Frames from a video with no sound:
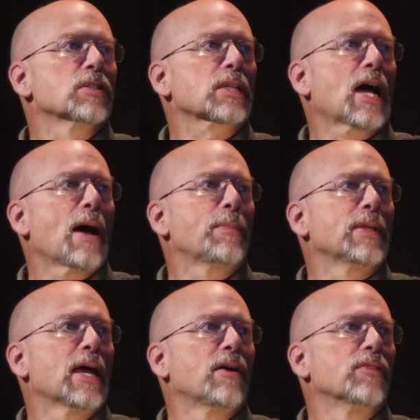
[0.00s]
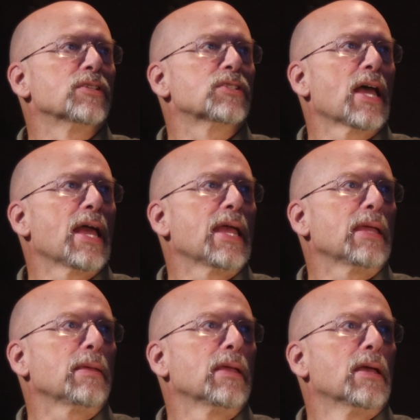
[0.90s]
just copy down this
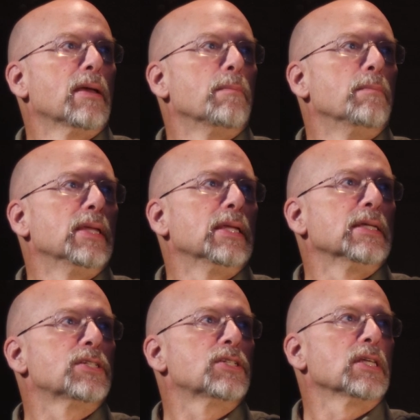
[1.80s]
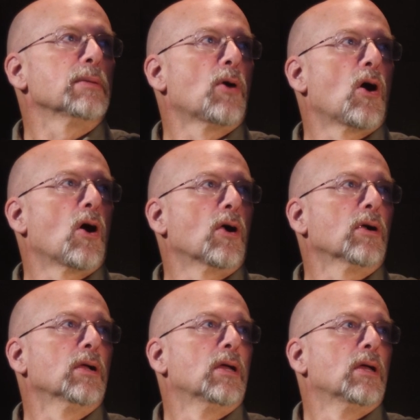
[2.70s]
A, B, C
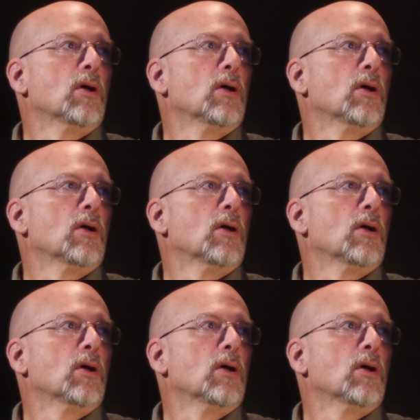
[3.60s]
bar,